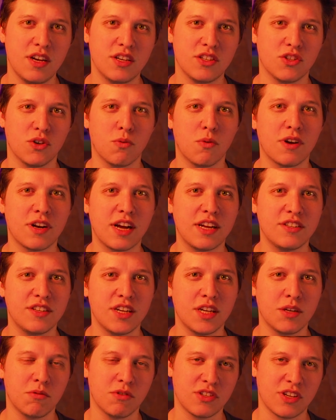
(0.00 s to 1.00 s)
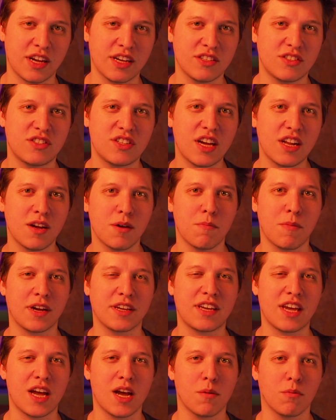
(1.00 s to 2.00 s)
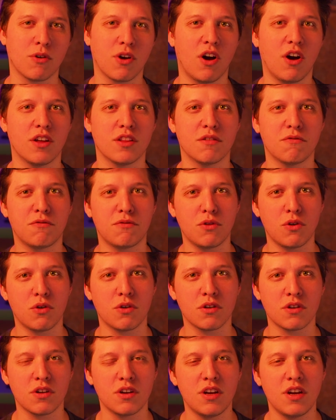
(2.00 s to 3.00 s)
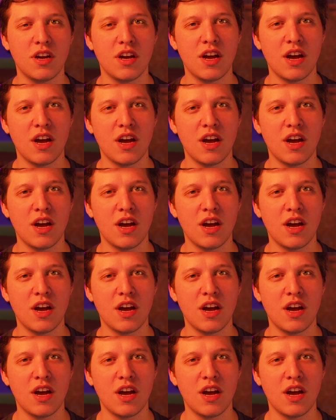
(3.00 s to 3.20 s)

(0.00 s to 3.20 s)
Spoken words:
So what I did was I set up my camera on the floor,